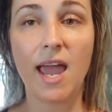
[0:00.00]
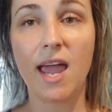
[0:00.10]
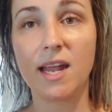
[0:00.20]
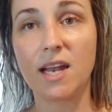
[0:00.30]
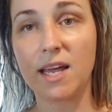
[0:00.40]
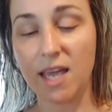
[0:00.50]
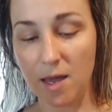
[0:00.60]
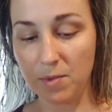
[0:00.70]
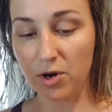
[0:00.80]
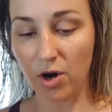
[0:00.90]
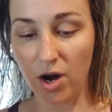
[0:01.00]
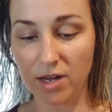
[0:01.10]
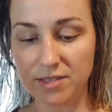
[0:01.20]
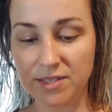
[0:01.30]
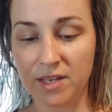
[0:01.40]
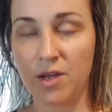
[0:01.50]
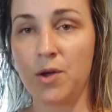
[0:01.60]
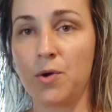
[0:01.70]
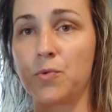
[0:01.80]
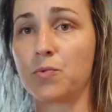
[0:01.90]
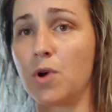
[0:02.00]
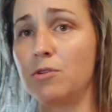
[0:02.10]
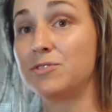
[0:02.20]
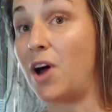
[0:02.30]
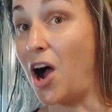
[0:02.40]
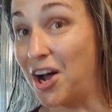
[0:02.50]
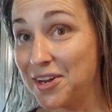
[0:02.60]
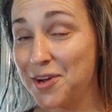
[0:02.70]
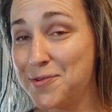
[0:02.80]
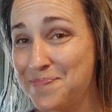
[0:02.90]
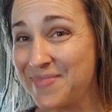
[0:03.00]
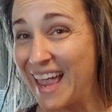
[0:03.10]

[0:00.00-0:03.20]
and I came across Rose Otto.